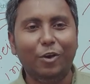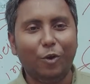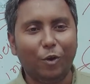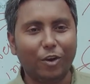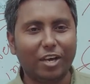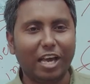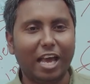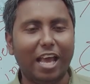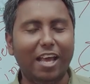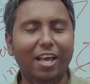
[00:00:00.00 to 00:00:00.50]

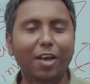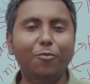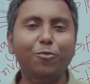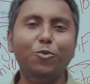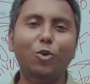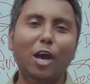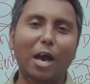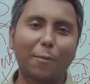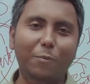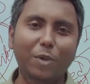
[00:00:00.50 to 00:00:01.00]
Okay, if
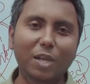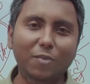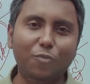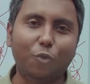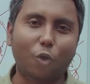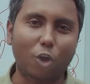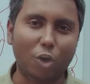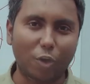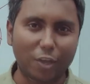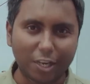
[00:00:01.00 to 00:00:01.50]
you have been
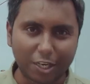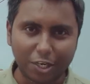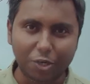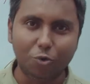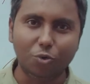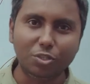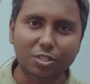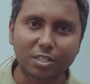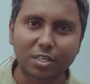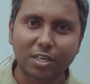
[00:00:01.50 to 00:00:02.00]
following
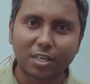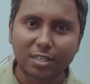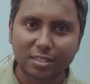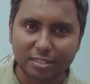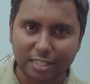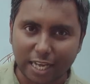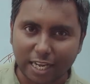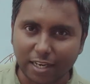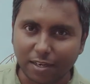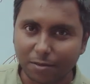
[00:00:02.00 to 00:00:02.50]
news,
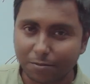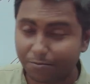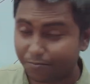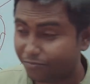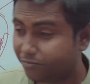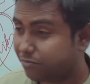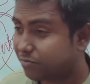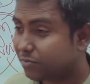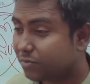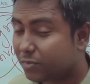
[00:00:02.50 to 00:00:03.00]
then
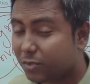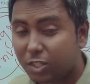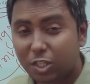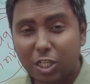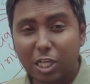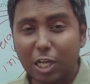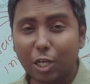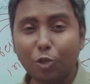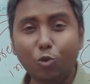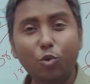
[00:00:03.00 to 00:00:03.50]

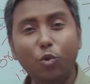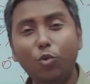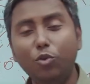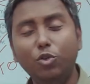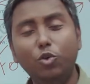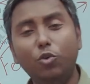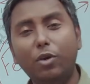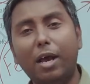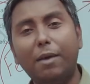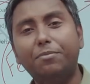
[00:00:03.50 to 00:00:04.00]
you
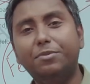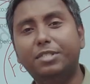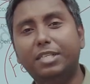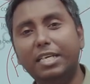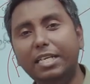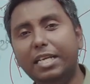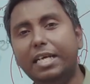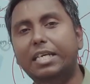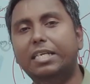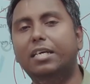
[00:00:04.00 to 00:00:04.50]
you would have
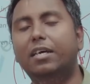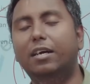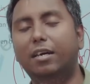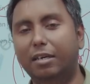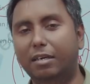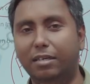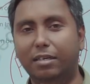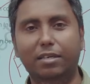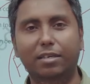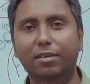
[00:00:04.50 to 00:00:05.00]
seen
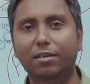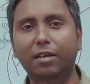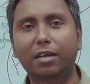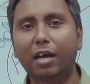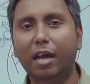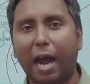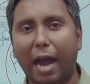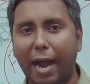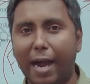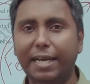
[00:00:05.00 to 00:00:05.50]
uh,
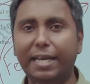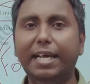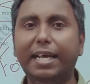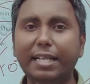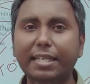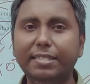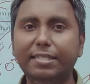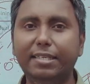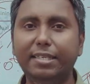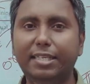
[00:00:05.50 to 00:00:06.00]

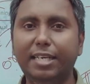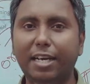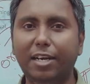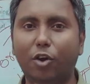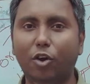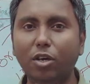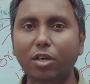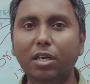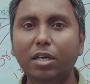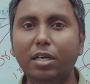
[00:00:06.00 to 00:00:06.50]
articles written
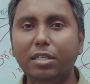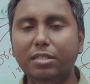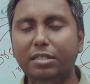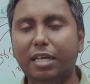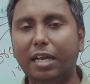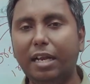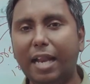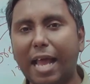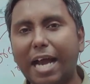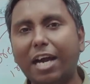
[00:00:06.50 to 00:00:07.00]
on the
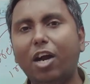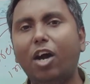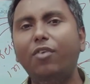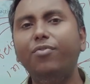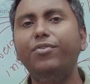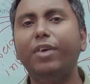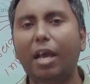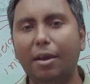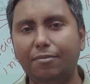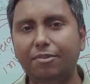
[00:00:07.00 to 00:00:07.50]
lack of
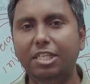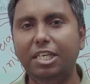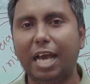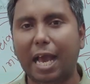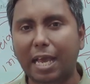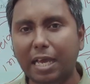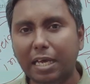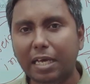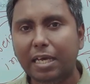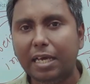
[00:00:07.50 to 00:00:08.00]

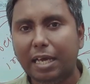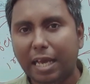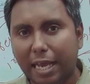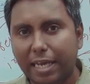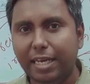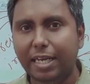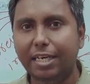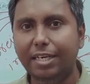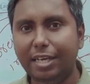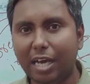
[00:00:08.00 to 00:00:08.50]
FDI
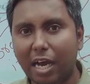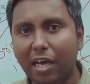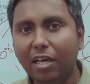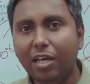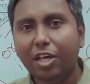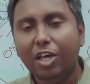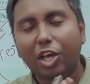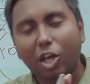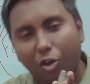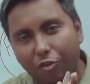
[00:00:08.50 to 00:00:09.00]
in India
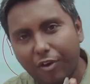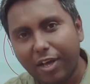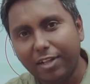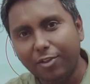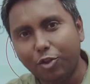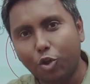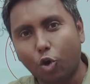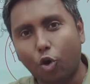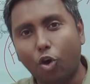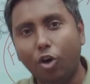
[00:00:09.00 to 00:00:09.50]

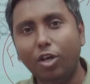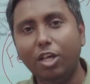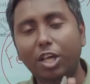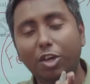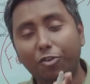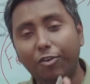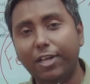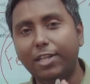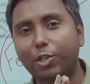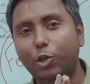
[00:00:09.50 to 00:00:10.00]
even though
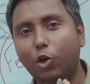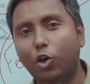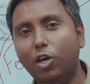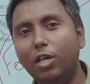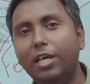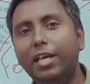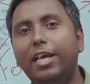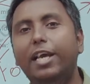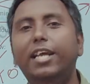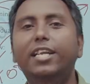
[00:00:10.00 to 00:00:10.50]
even though
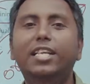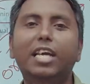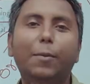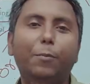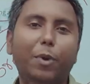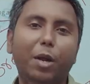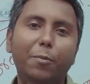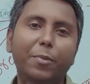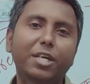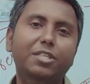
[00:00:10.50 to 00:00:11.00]
India
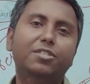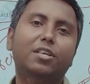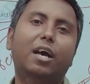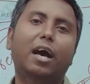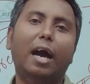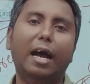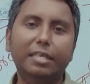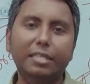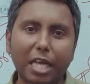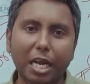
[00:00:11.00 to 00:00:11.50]
permits
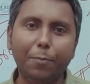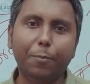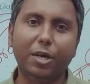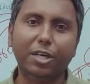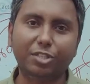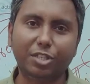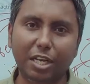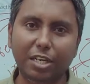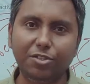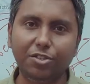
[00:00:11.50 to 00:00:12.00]

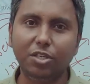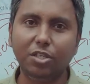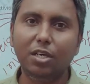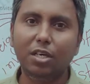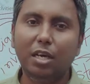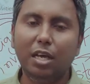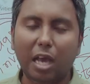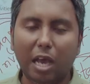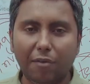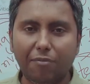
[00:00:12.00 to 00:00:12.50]
100%
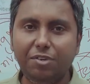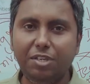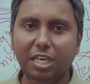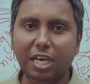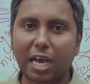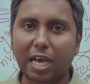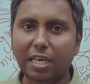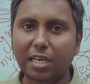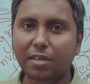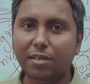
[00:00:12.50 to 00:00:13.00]

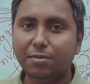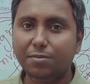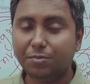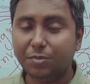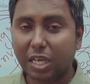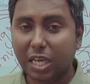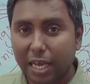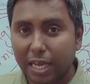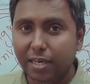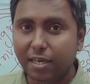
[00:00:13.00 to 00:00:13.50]
FDI
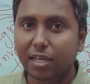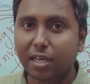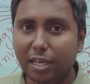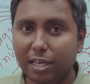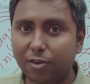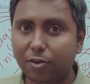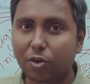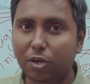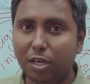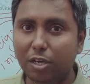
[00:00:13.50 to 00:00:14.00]
in,
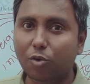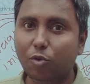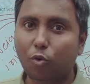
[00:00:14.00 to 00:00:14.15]
in, in